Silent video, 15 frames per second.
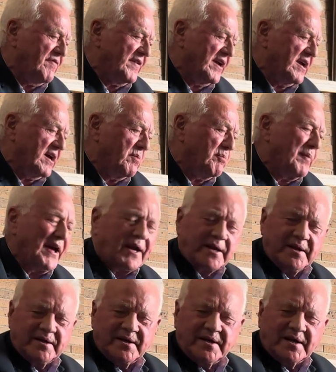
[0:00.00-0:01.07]
I got back
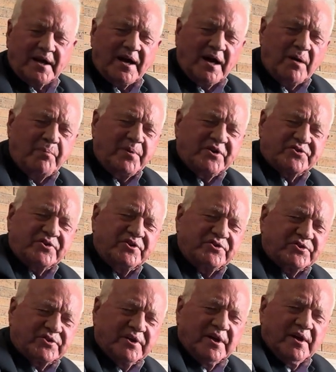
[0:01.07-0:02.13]
into the car
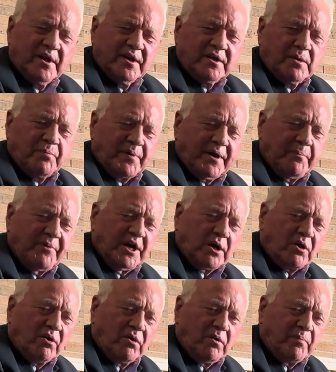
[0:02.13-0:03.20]
business. The premier
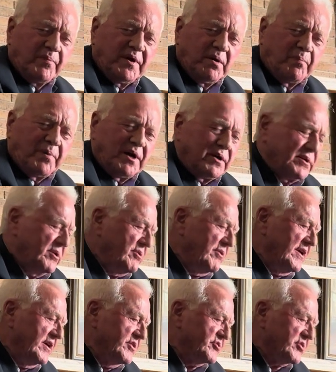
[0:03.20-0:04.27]
called me about 2
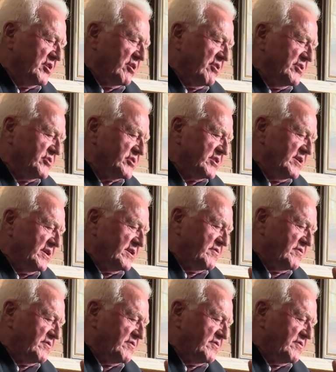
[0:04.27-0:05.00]
years ago and said,